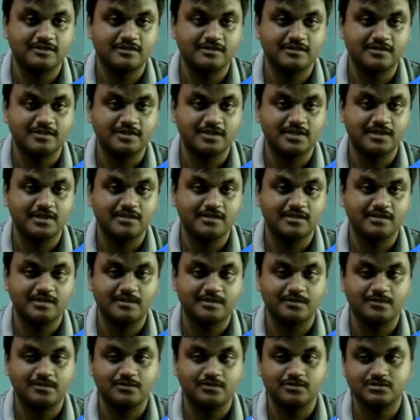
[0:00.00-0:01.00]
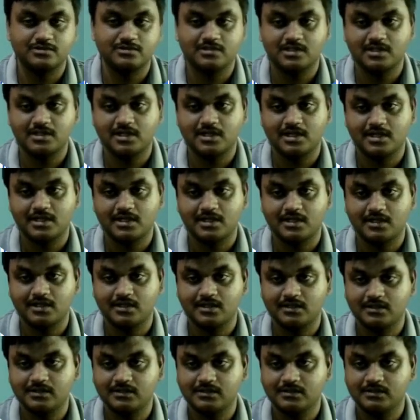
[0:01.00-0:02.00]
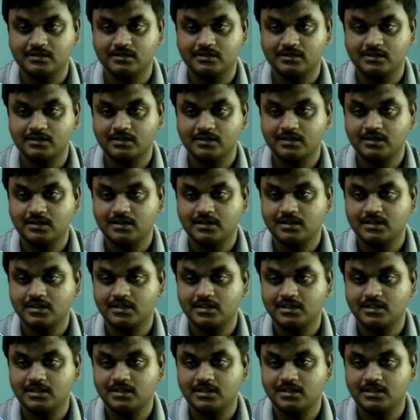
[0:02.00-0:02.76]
once again, see posts are getting. So